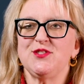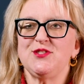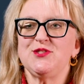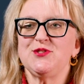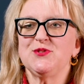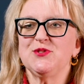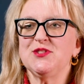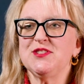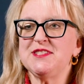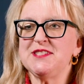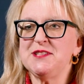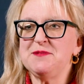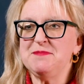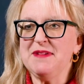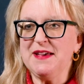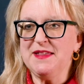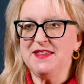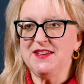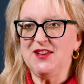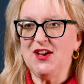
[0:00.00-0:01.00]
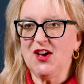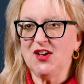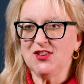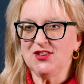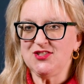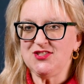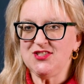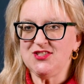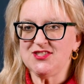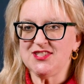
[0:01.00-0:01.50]
tools and
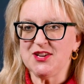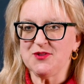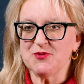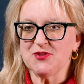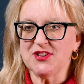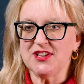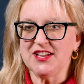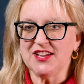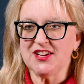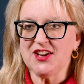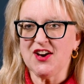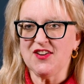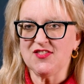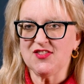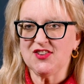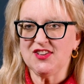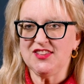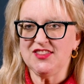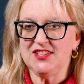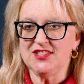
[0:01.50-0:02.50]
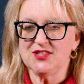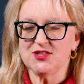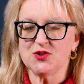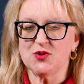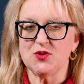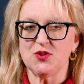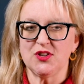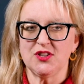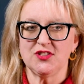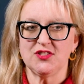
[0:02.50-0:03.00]
methodologies that we're going to cover in this
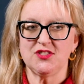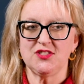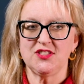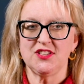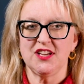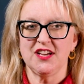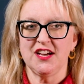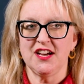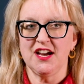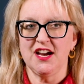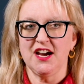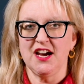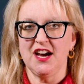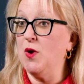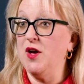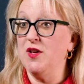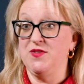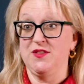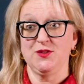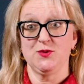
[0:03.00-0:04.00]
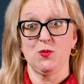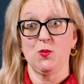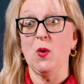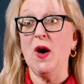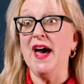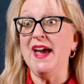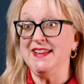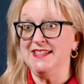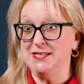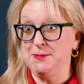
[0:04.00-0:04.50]
course, there's a
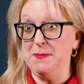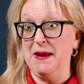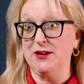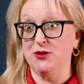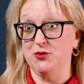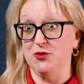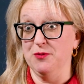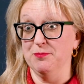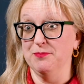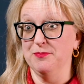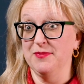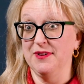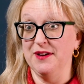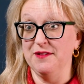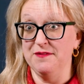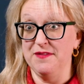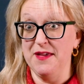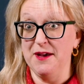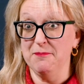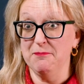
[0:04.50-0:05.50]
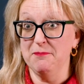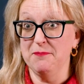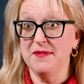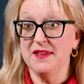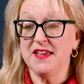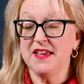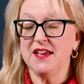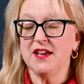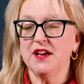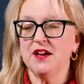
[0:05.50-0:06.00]
wide spectrum of them.
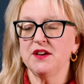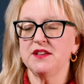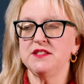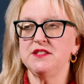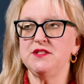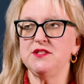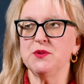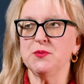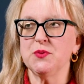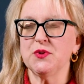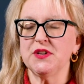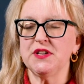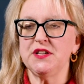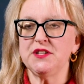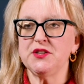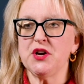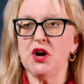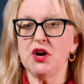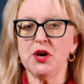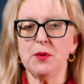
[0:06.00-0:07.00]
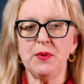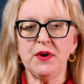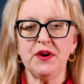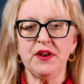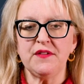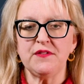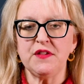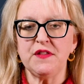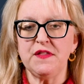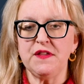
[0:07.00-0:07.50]
So we're going to talk about
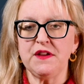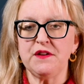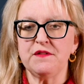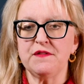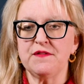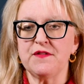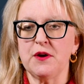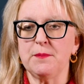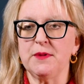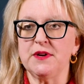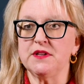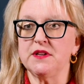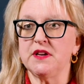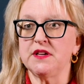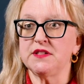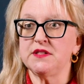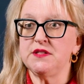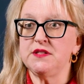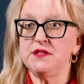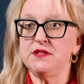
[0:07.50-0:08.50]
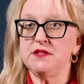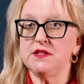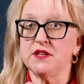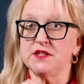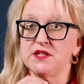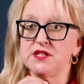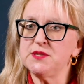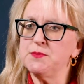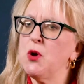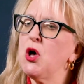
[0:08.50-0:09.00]
everything from a
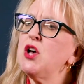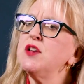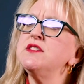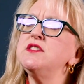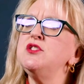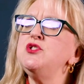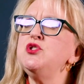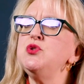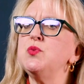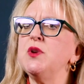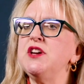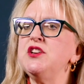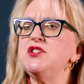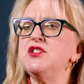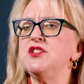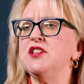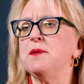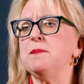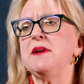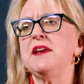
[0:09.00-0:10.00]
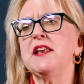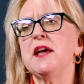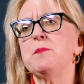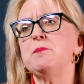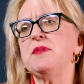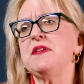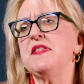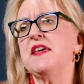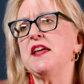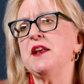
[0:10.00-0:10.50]
small situation that may not
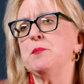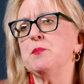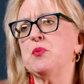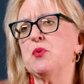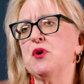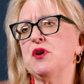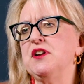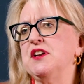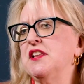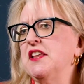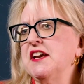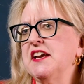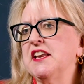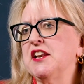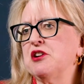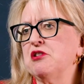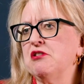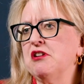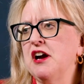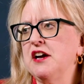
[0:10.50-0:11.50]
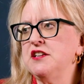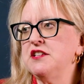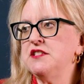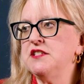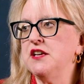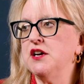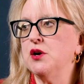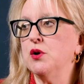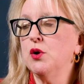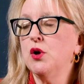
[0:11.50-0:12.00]
be that important, like at a garage
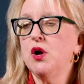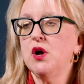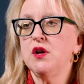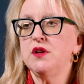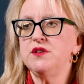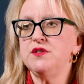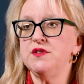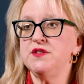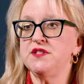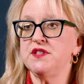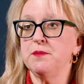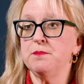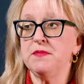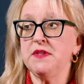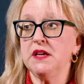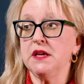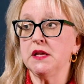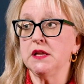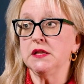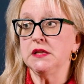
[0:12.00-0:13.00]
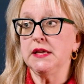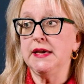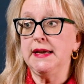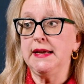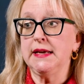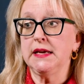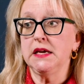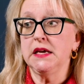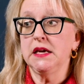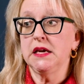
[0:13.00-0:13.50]
sale, to something like